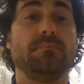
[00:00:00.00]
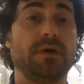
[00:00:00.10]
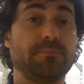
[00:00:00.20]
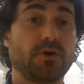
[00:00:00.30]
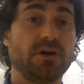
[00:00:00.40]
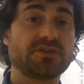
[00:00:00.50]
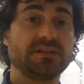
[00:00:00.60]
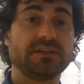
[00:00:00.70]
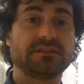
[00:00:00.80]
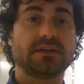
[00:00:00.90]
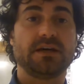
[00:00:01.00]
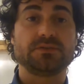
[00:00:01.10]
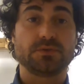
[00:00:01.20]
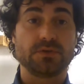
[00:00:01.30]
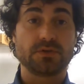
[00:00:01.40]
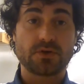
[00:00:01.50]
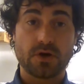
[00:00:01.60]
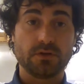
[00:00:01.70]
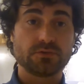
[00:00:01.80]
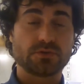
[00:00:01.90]
My project, entitled
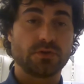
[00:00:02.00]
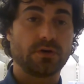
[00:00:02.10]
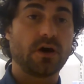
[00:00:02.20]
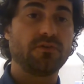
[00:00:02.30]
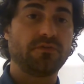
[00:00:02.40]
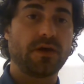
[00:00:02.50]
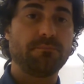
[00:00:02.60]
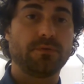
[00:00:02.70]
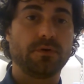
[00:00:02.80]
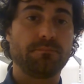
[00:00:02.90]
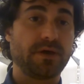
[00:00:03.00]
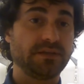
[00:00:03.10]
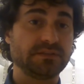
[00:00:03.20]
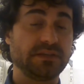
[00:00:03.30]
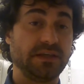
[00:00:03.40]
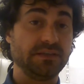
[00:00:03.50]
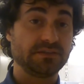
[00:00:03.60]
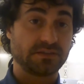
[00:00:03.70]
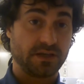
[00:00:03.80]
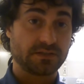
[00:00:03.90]
Control of Apple Pest
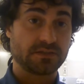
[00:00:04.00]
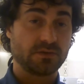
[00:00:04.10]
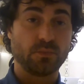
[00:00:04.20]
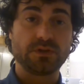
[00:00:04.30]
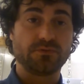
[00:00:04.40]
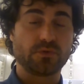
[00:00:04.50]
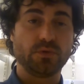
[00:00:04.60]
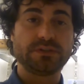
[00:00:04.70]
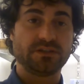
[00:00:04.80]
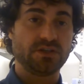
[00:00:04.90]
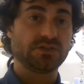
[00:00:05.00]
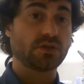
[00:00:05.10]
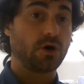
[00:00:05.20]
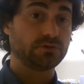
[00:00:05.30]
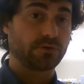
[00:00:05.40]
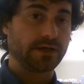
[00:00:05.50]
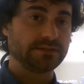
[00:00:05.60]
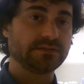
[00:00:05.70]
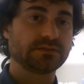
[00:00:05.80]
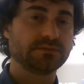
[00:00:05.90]
Insects with Fruit and Leaf
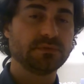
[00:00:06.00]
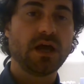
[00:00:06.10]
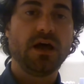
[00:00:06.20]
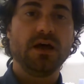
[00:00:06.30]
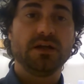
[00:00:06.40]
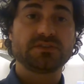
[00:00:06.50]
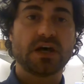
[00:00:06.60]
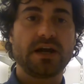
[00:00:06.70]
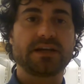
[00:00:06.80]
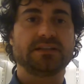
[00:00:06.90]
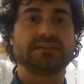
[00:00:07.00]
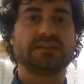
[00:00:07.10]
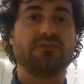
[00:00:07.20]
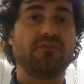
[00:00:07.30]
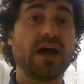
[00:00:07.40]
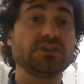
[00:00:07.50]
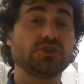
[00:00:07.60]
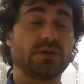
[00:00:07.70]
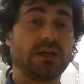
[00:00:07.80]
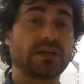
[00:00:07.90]
Odorants, targets the
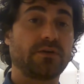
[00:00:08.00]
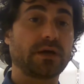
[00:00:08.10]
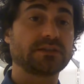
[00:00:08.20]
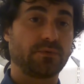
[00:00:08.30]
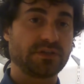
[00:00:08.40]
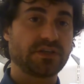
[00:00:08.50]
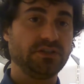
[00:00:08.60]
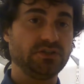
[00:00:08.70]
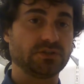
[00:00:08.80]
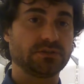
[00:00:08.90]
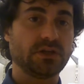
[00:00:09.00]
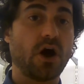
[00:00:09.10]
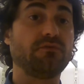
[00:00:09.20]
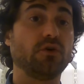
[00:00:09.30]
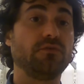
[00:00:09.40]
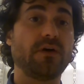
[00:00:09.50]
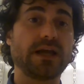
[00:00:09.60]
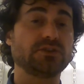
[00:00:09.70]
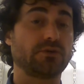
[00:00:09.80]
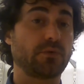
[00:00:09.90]
functional characterization of
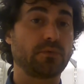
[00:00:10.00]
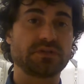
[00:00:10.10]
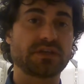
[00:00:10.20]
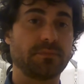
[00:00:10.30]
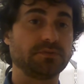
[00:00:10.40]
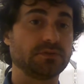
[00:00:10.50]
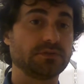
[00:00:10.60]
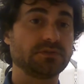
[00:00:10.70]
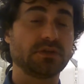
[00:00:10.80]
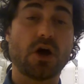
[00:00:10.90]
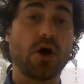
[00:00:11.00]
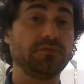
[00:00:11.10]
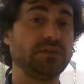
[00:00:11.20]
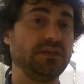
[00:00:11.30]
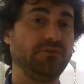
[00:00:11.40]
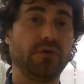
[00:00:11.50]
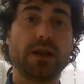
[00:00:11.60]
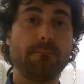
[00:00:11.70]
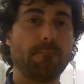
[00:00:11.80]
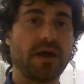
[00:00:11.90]
olfactory receptors of
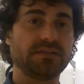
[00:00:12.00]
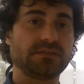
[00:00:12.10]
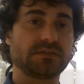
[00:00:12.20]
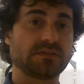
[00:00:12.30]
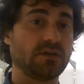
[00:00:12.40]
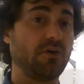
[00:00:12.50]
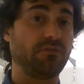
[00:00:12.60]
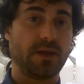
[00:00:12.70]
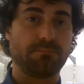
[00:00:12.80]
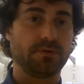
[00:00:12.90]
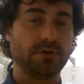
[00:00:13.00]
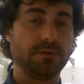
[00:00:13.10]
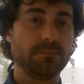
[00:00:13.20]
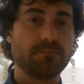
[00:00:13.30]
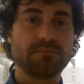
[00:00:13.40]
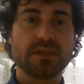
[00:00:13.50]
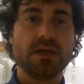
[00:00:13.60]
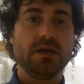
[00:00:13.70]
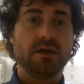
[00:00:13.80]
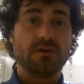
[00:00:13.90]
different pests of
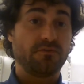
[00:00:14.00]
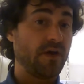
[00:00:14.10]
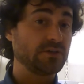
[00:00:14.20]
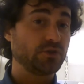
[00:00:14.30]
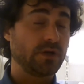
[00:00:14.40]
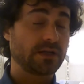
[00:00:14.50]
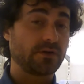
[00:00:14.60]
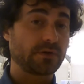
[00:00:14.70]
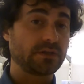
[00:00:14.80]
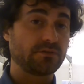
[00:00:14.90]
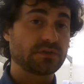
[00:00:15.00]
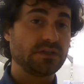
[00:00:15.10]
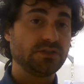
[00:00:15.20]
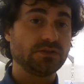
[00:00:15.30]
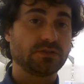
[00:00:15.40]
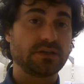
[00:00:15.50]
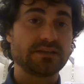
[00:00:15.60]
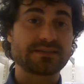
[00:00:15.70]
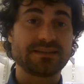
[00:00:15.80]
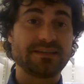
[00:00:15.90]
apple. Functional characterization
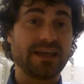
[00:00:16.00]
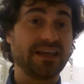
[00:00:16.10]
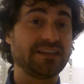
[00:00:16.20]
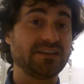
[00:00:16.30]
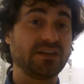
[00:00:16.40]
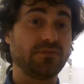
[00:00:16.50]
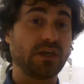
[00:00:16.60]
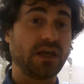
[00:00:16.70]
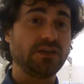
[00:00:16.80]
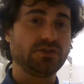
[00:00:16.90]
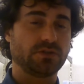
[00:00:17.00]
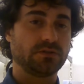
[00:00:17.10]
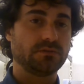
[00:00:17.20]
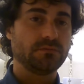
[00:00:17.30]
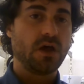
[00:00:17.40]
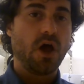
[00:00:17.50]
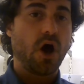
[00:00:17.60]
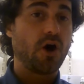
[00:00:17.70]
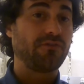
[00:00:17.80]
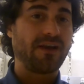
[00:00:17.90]
is the identification
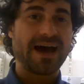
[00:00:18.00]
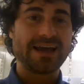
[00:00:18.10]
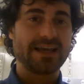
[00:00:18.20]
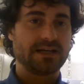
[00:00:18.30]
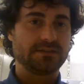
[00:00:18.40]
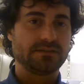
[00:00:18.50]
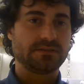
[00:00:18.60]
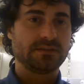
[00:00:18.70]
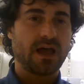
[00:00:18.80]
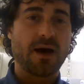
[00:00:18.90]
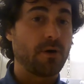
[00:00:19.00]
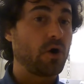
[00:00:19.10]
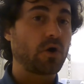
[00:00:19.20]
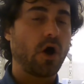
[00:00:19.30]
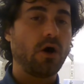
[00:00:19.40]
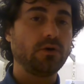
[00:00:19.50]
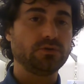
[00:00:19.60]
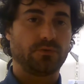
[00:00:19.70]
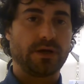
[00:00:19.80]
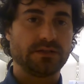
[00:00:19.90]
of ligands among
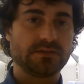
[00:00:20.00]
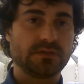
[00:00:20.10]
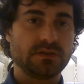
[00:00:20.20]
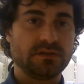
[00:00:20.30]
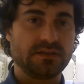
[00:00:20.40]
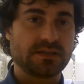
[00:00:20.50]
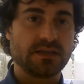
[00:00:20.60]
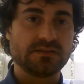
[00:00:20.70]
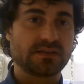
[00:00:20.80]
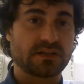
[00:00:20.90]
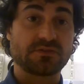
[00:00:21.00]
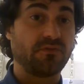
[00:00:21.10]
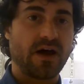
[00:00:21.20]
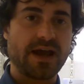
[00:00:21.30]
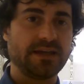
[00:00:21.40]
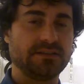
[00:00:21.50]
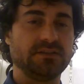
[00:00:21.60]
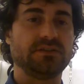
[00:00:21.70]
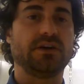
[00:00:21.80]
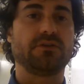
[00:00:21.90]
odorants these insects find
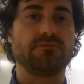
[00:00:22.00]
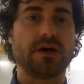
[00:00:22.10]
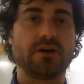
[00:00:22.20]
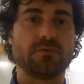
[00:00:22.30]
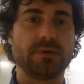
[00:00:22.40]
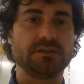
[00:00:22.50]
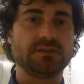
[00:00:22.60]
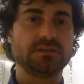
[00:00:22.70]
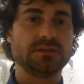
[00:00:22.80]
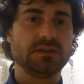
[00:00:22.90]
in their environment,